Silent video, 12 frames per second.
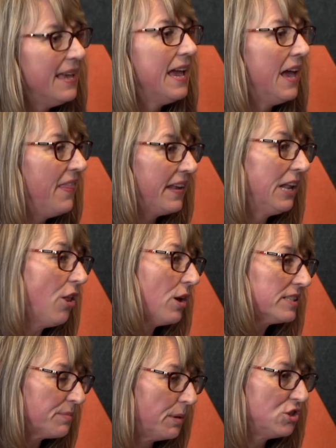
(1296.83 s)
And then I
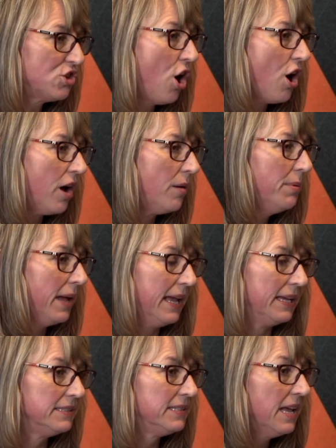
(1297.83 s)
lost my job
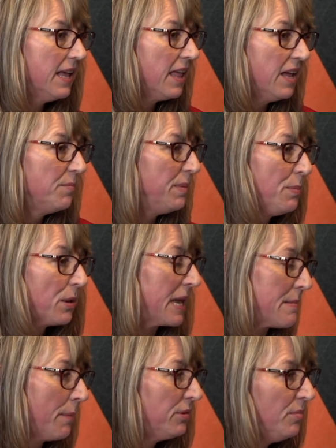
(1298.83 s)
and people
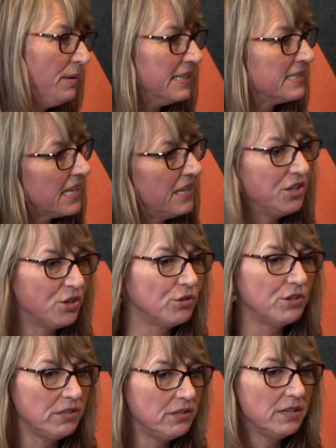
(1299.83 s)
came up to me and said, you
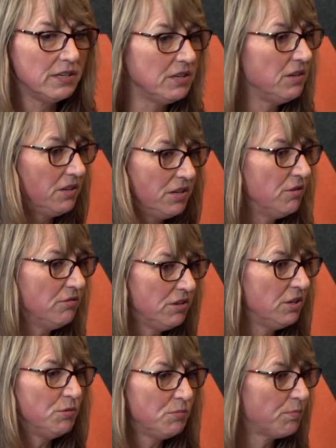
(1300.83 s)
know,
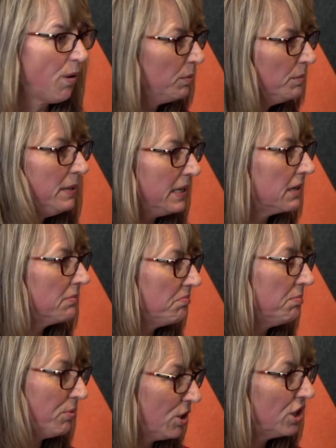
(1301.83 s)
you'd probably be a
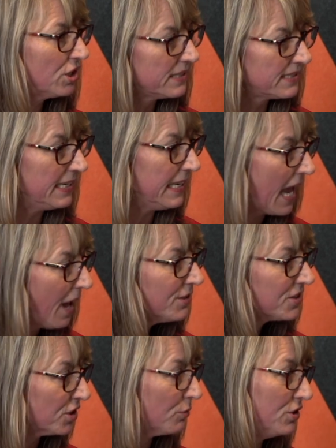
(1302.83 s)
pretty good city
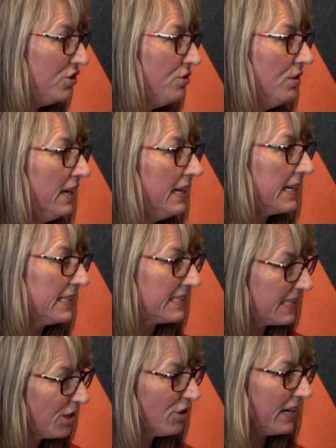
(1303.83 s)
councillor. Would you
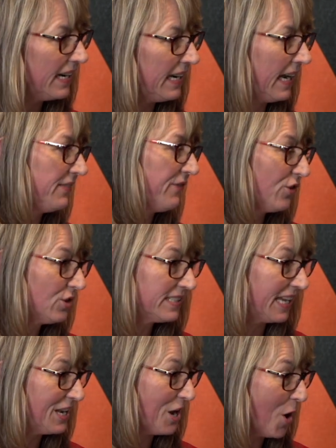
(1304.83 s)
consider it? And I first
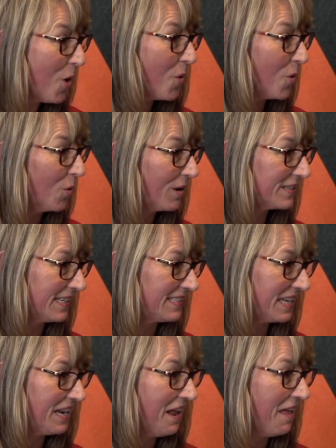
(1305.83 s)
said no because I
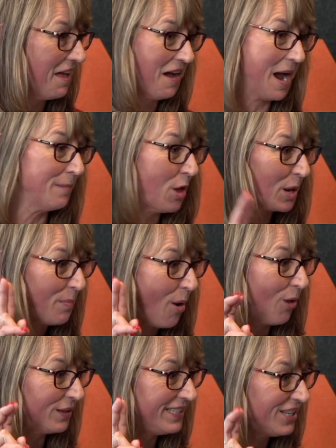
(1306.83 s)
said, I'm not a
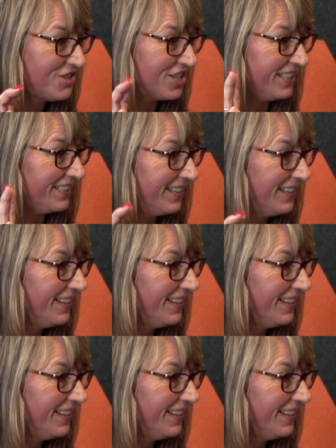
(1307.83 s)
politician.